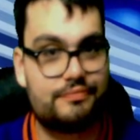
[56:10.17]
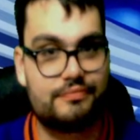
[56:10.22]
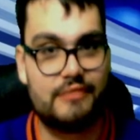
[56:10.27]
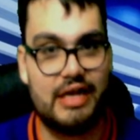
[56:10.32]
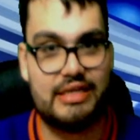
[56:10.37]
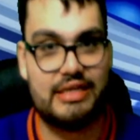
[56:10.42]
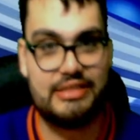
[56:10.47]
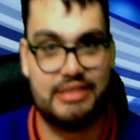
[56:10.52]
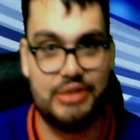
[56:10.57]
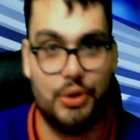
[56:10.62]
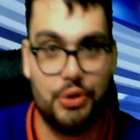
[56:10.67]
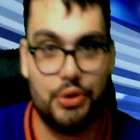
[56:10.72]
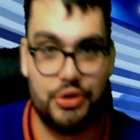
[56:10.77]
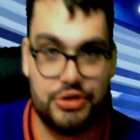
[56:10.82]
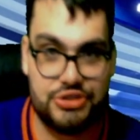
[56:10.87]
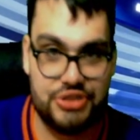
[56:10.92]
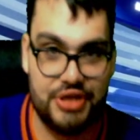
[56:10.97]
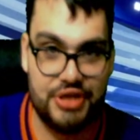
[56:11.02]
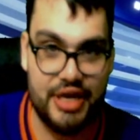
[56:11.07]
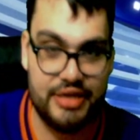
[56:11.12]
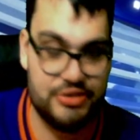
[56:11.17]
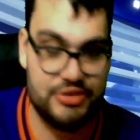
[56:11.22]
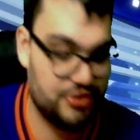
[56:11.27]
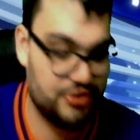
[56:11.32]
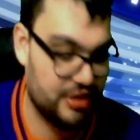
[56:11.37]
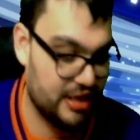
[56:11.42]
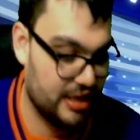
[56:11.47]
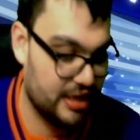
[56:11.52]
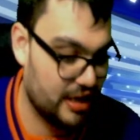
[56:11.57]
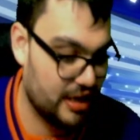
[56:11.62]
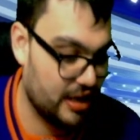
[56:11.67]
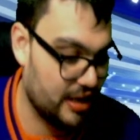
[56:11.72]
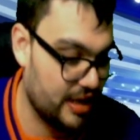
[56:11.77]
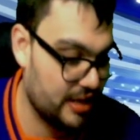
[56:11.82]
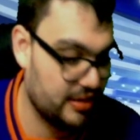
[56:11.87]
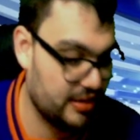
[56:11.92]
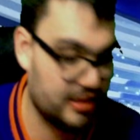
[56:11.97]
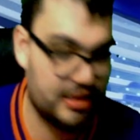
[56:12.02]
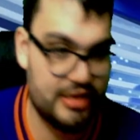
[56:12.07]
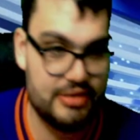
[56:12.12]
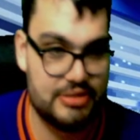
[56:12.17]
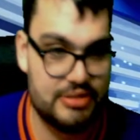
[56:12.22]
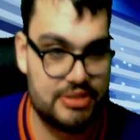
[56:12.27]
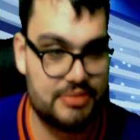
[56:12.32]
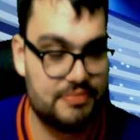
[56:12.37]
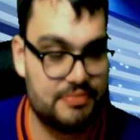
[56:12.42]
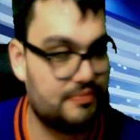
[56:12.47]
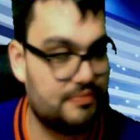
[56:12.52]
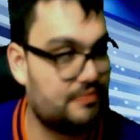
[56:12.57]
That's the Oilers tonight to the LA Kings.